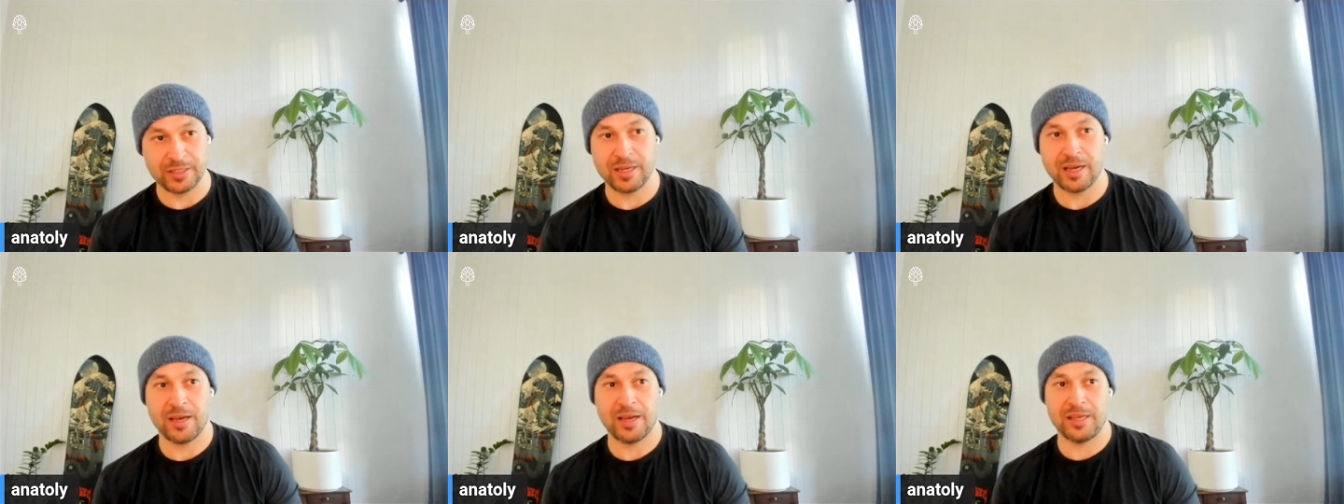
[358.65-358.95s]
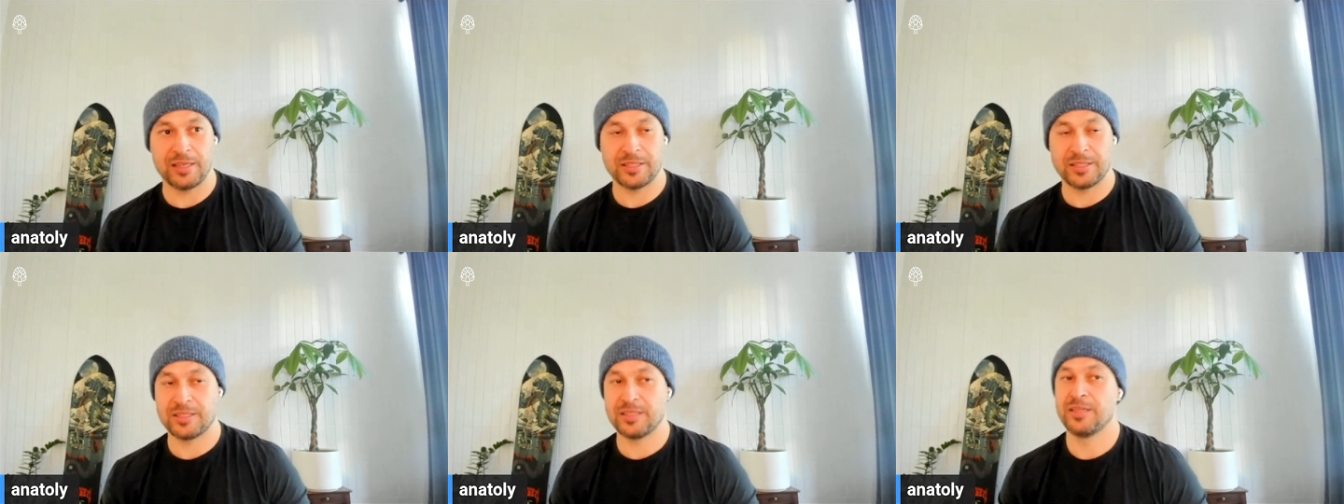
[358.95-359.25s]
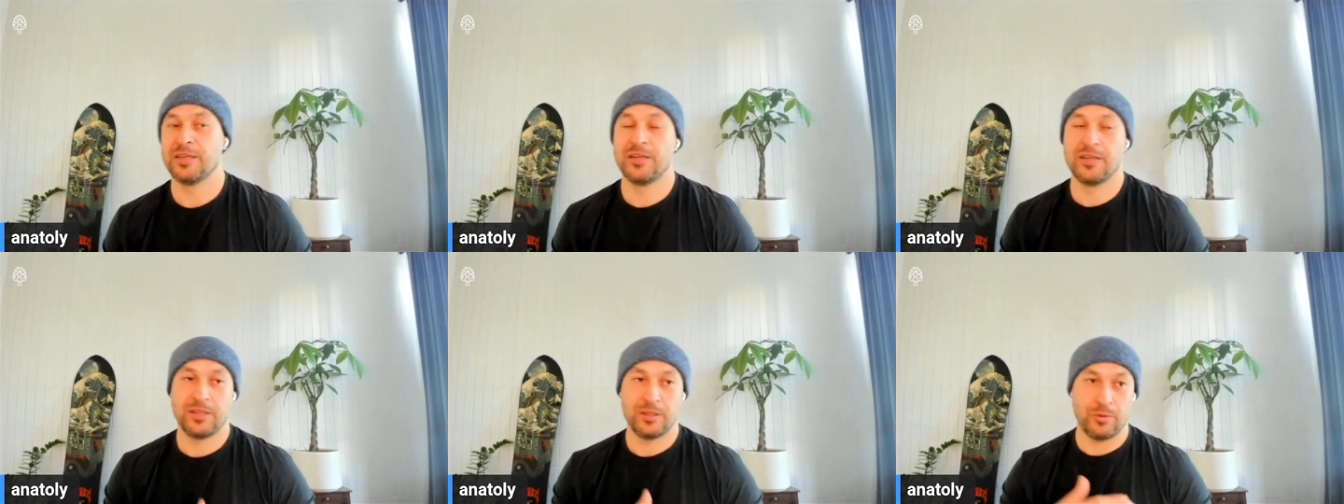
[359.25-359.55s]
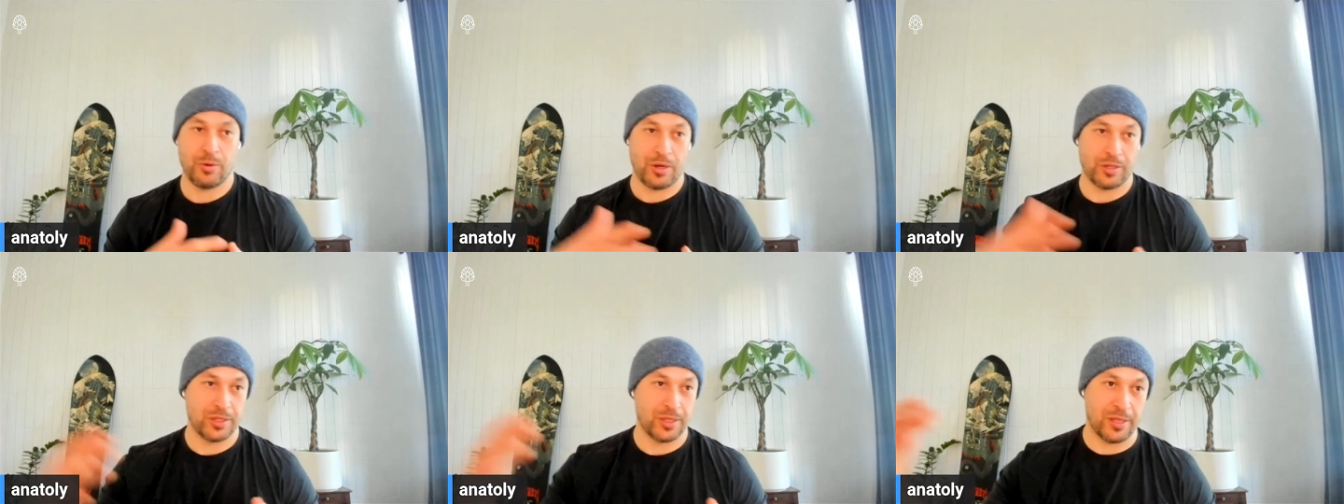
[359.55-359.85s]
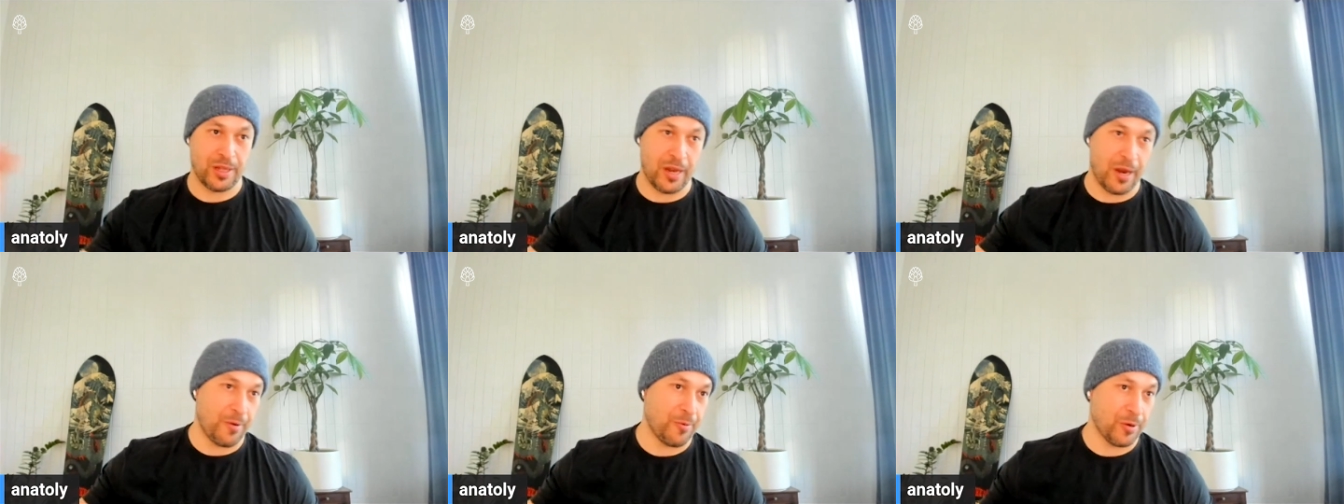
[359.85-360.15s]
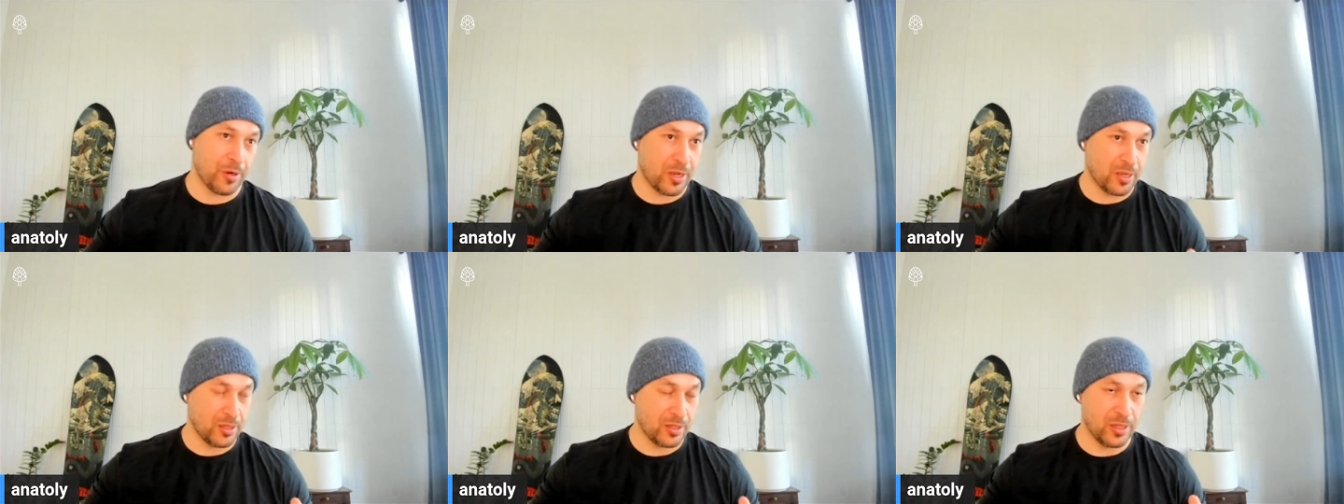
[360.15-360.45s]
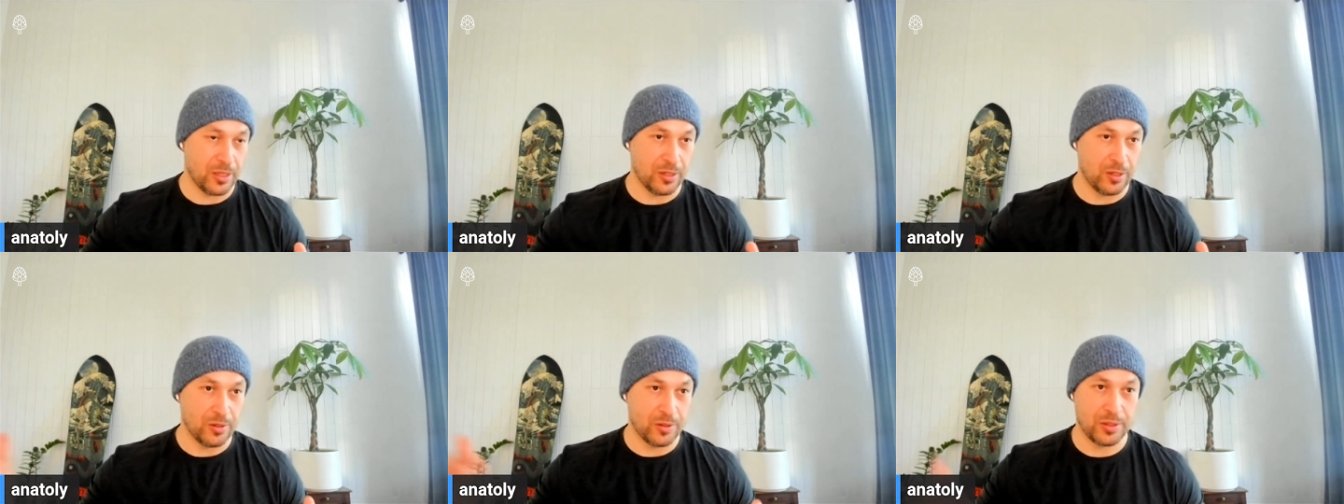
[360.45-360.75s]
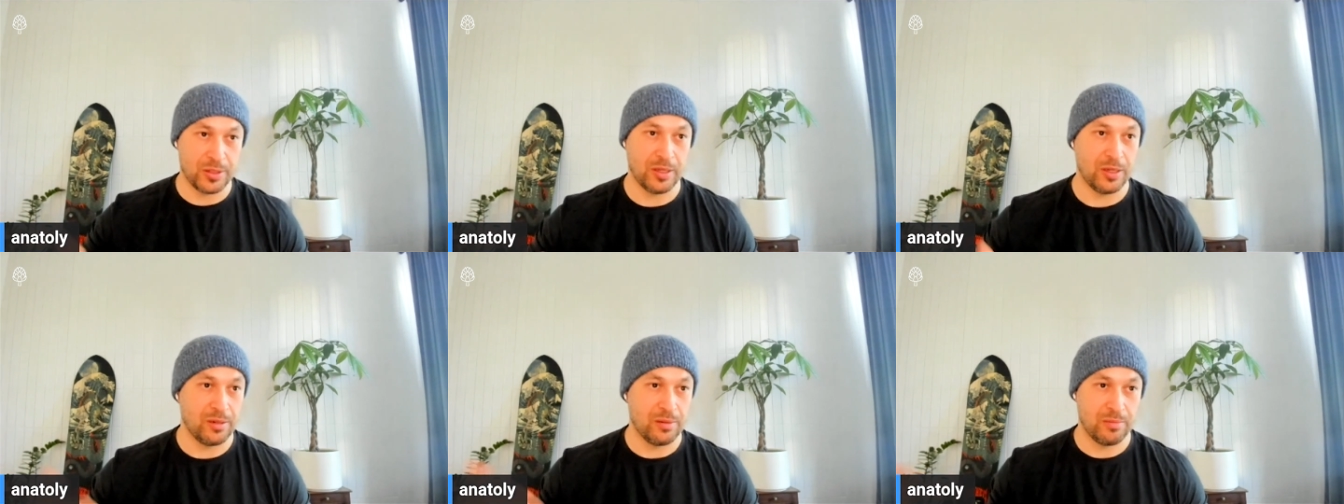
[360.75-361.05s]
dies, the rest of the network continues,